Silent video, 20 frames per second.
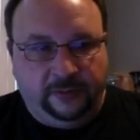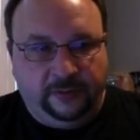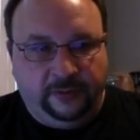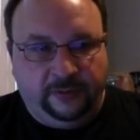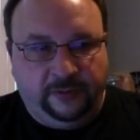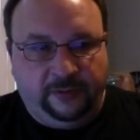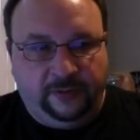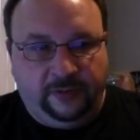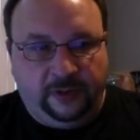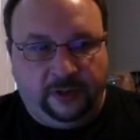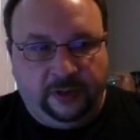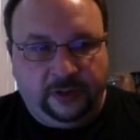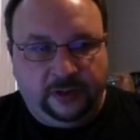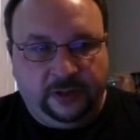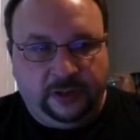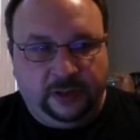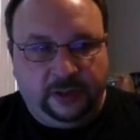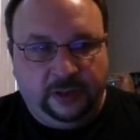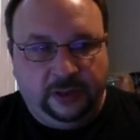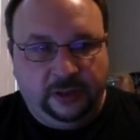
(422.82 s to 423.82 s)

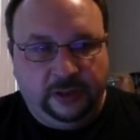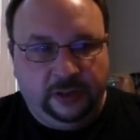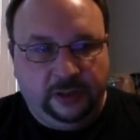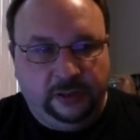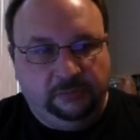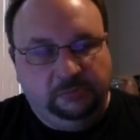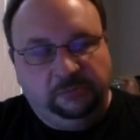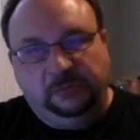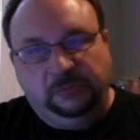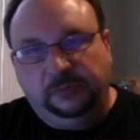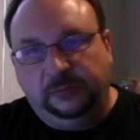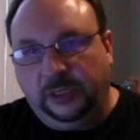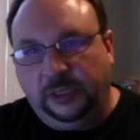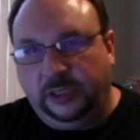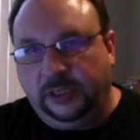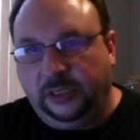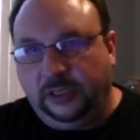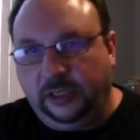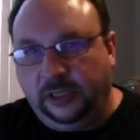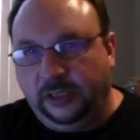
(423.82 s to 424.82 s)
first,
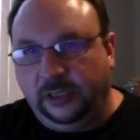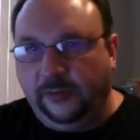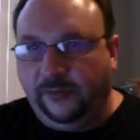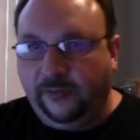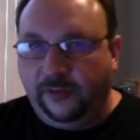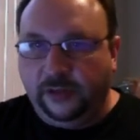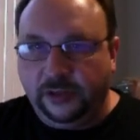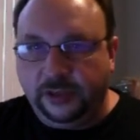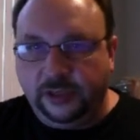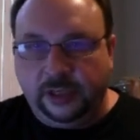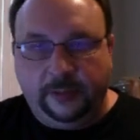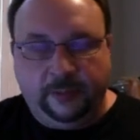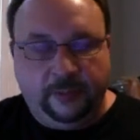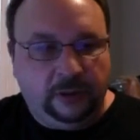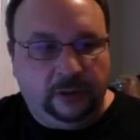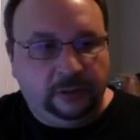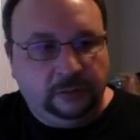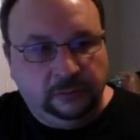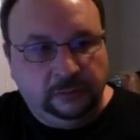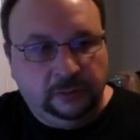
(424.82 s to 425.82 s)
basically the first
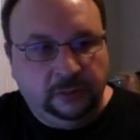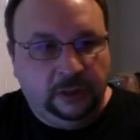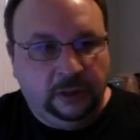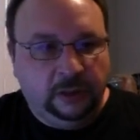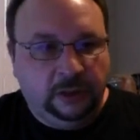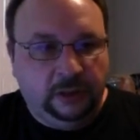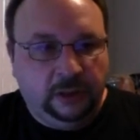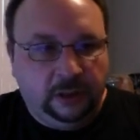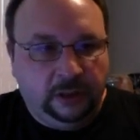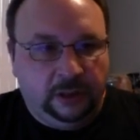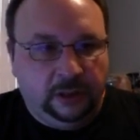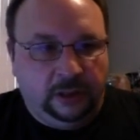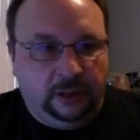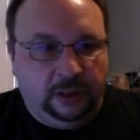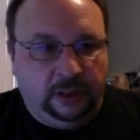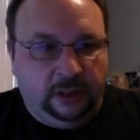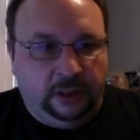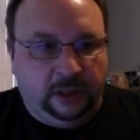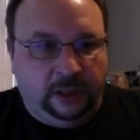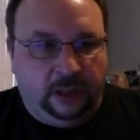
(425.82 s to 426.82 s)
number.
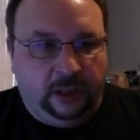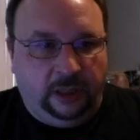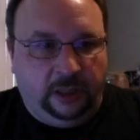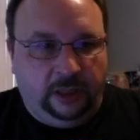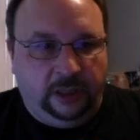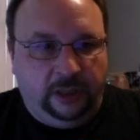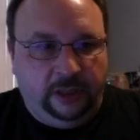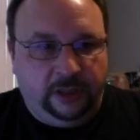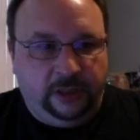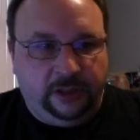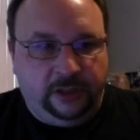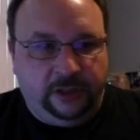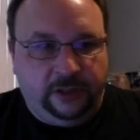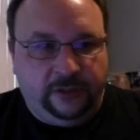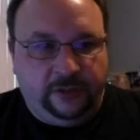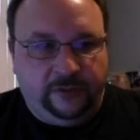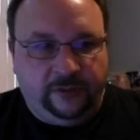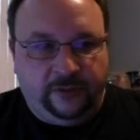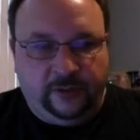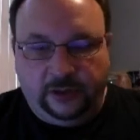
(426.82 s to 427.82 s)

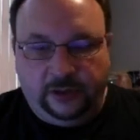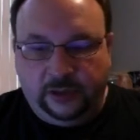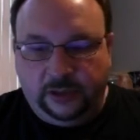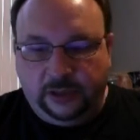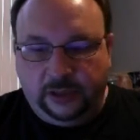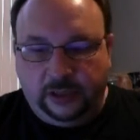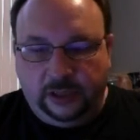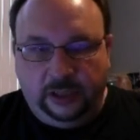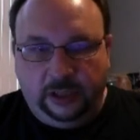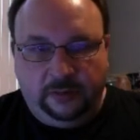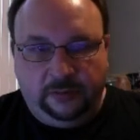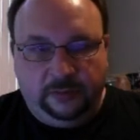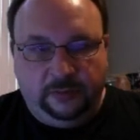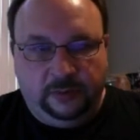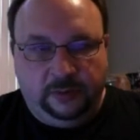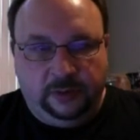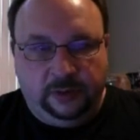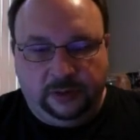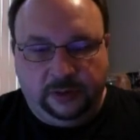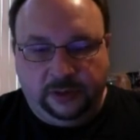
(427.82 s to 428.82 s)
Integer first
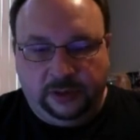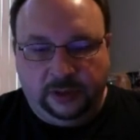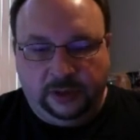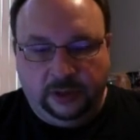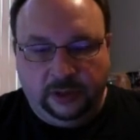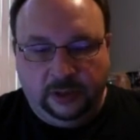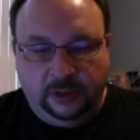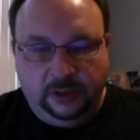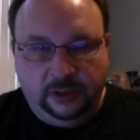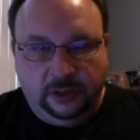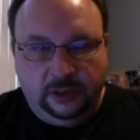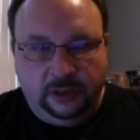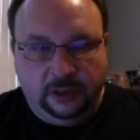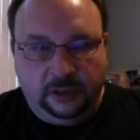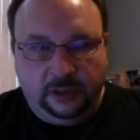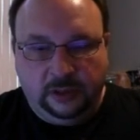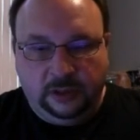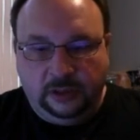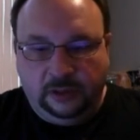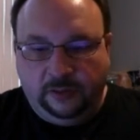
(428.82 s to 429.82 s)
equals
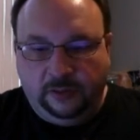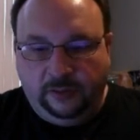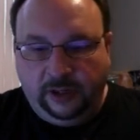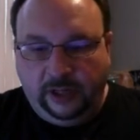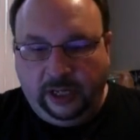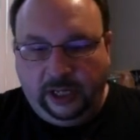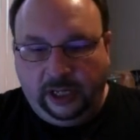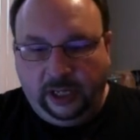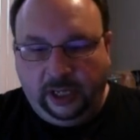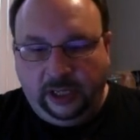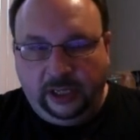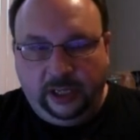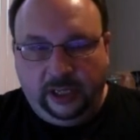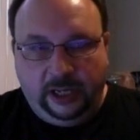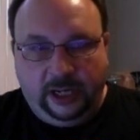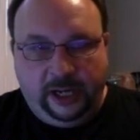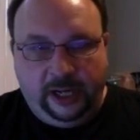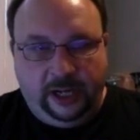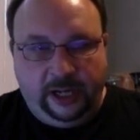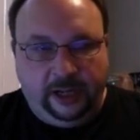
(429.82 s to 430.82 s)
array
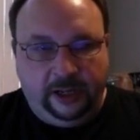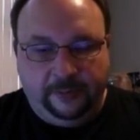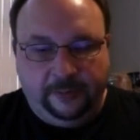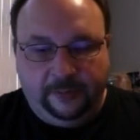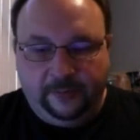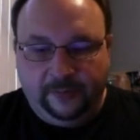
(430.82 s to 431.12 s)
I.